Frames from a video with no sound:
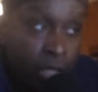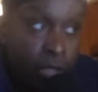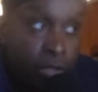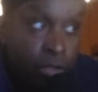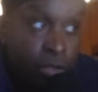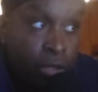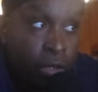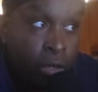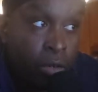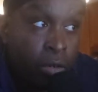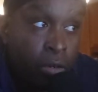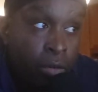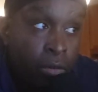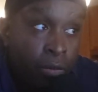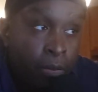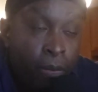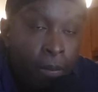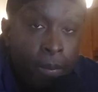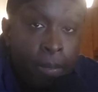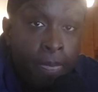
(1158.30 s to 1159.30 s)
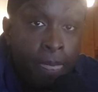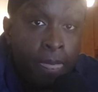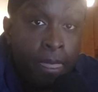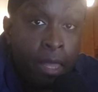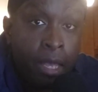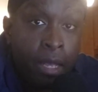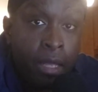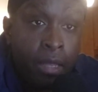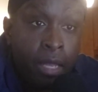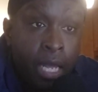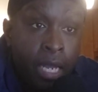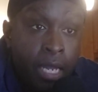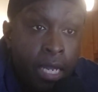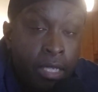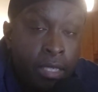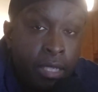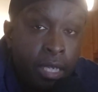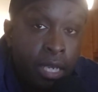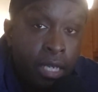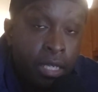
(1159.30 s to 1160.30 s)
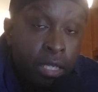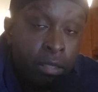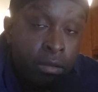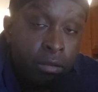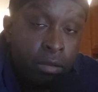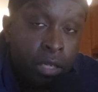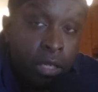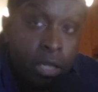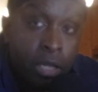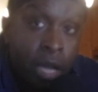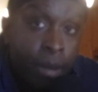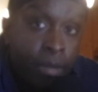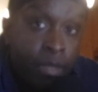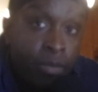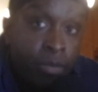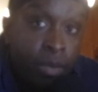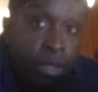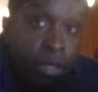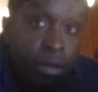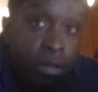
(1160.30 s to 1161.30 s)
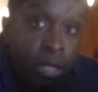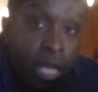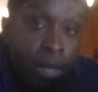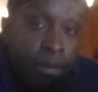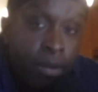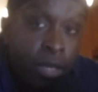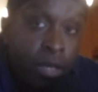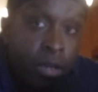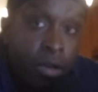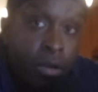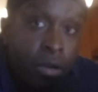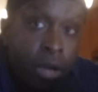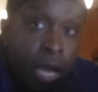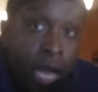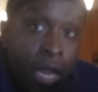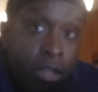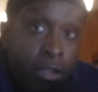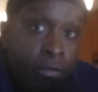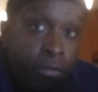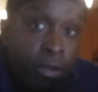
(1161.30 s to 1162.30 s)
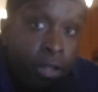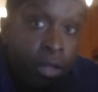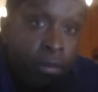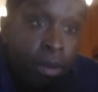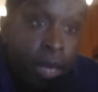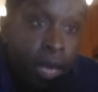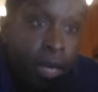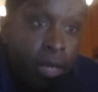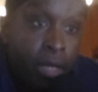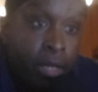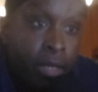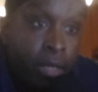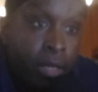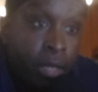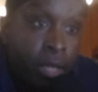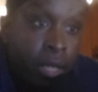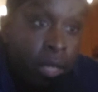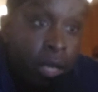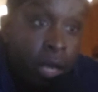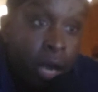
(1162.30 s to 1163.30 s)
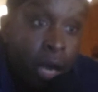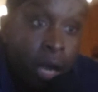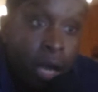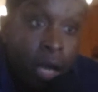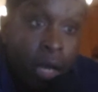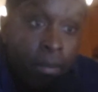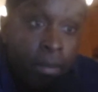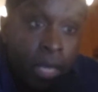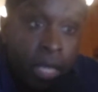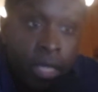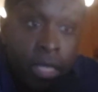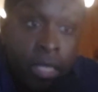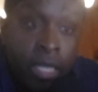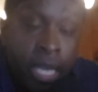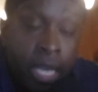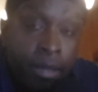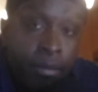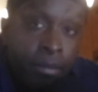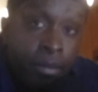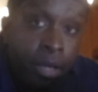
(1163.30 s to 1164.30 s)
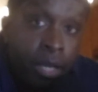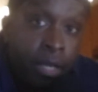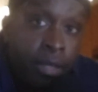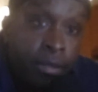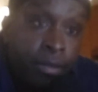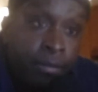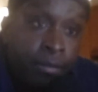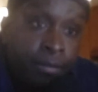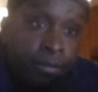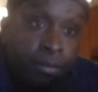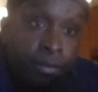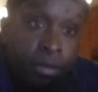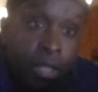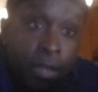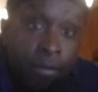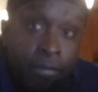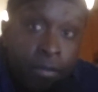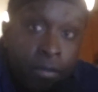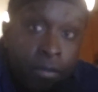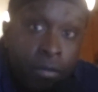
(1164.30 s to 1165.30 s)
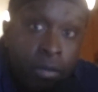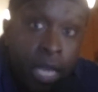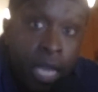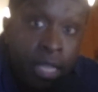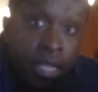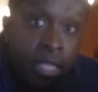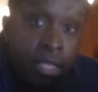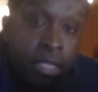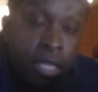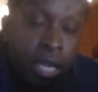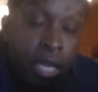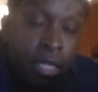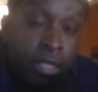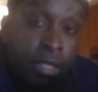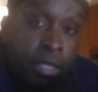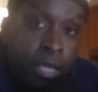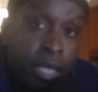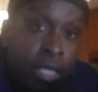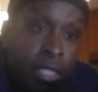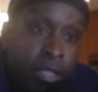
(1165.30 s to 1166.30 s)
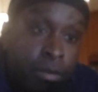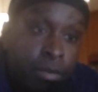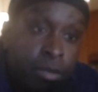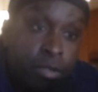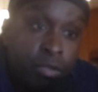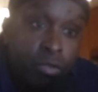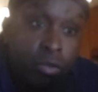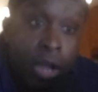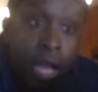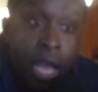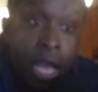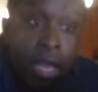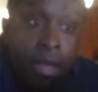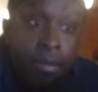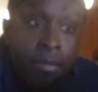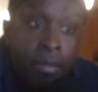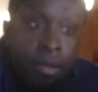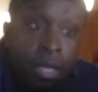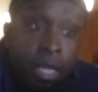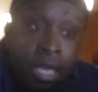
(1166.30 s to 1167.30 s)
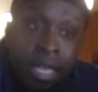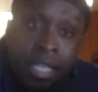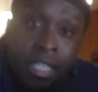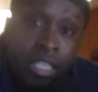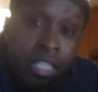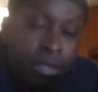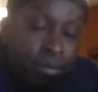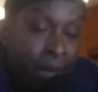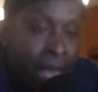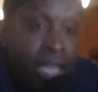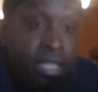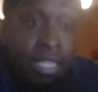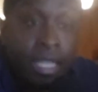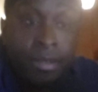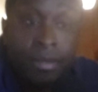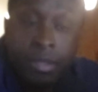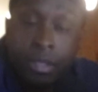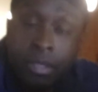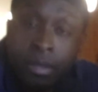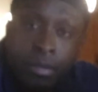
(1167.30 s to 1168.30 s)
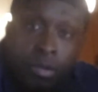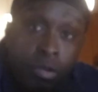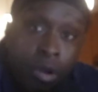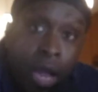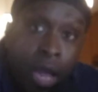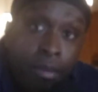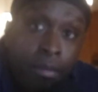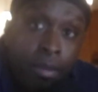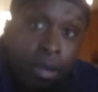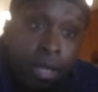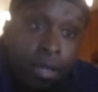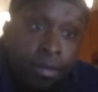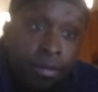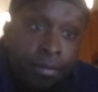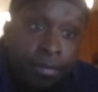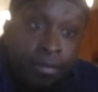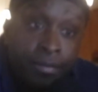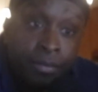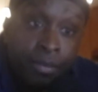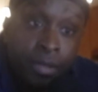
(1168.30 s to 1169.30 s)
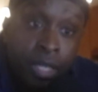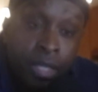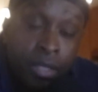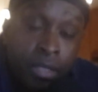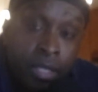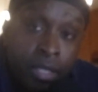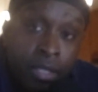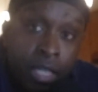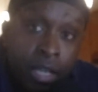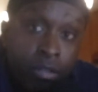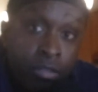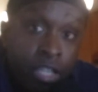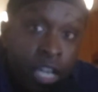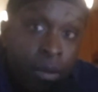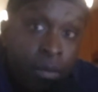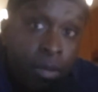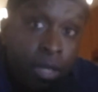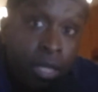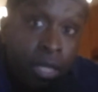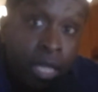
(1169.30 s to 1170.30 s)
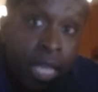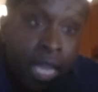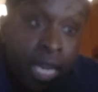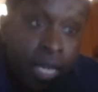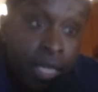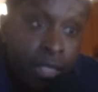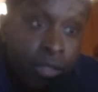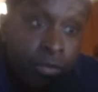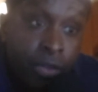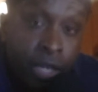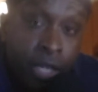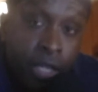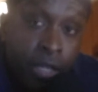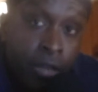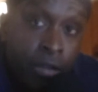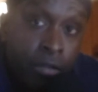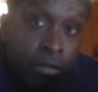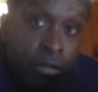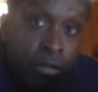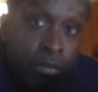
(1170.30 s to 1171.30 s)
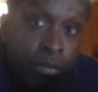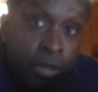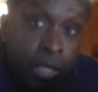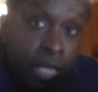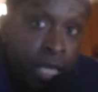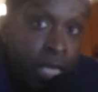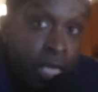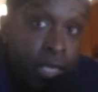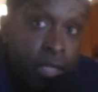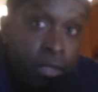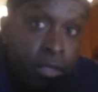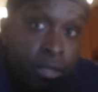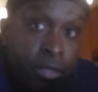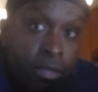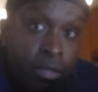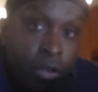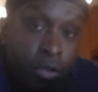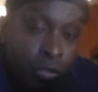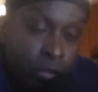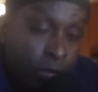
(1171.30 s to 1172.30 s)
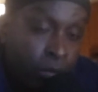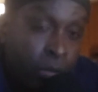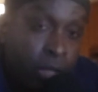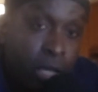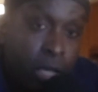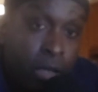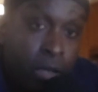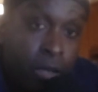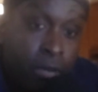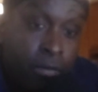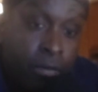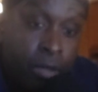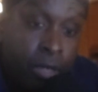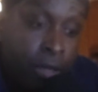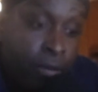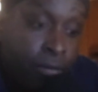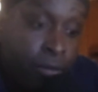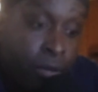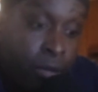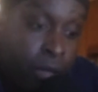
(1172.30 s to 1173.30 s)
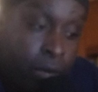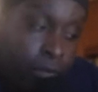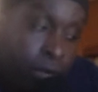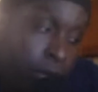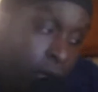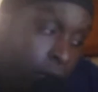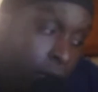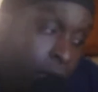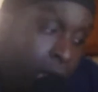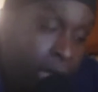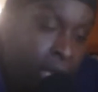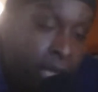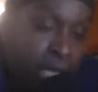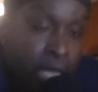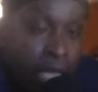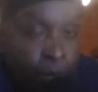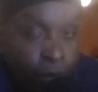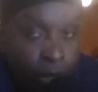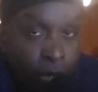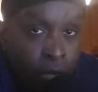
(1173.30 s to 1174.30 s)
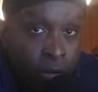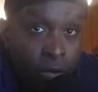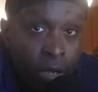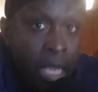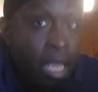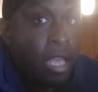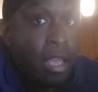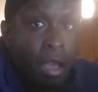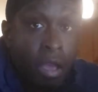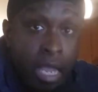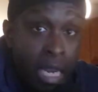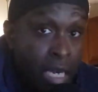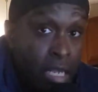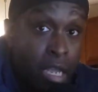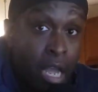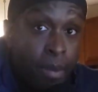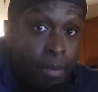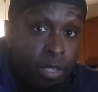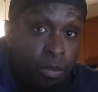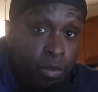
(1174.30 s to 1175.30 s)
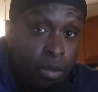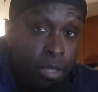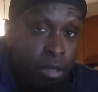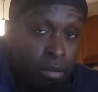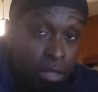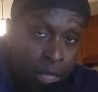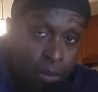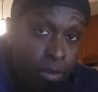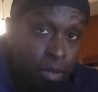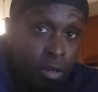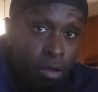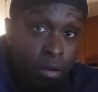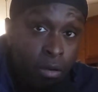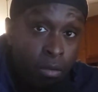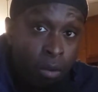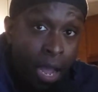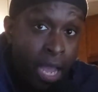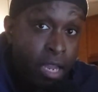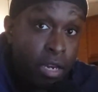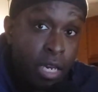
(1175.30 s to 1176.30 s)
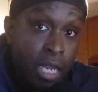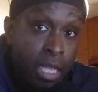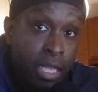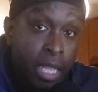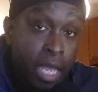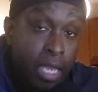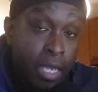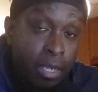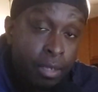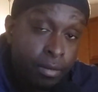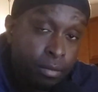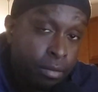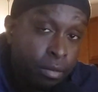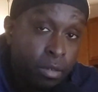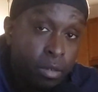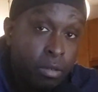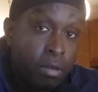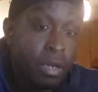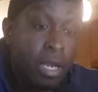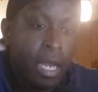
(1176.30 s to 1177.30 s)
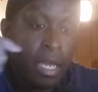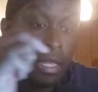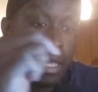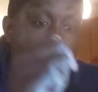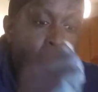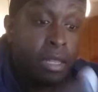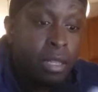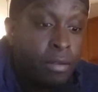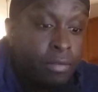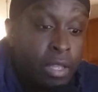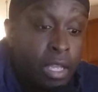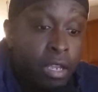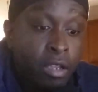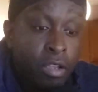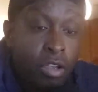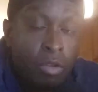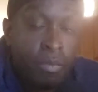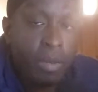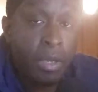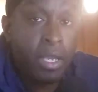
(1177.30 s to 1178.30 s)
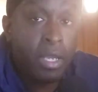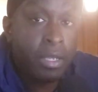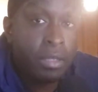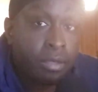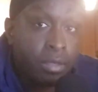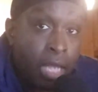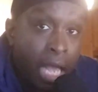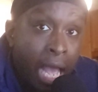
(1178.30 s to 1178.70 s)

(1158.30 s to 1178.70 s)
So, like I said, just in the comments below, let me know how you feel about it. Um, hit the like button if you like this content and subscribe. Smash that subscribe button to stay on top of the latest videos. Please show some love. And if you if you don't like it, let me know in the comments below. Let me know why you didn't like it. You know, I, I love to hear your opinions.